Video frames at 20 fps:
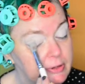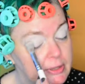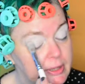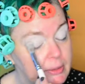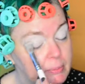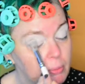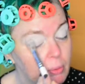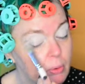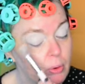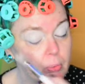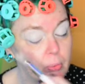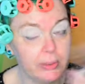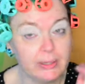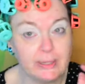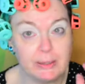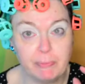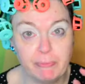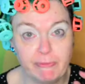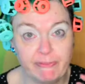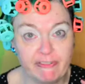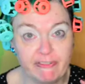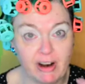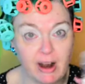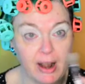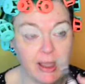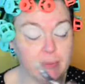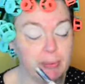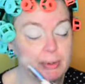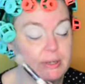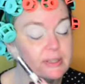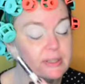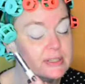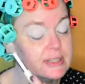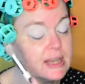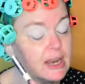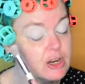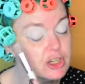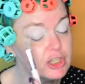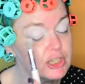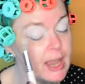the more really vibrant
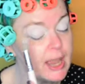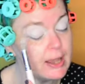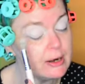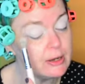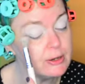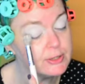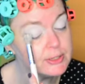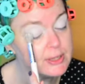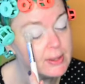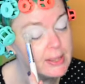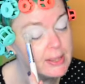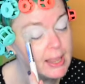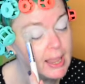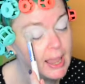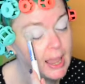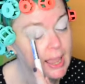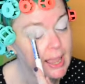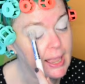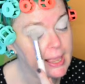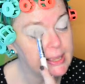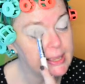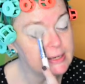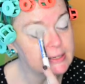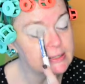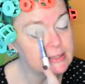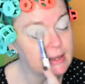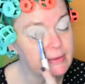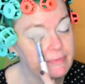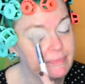shadows, and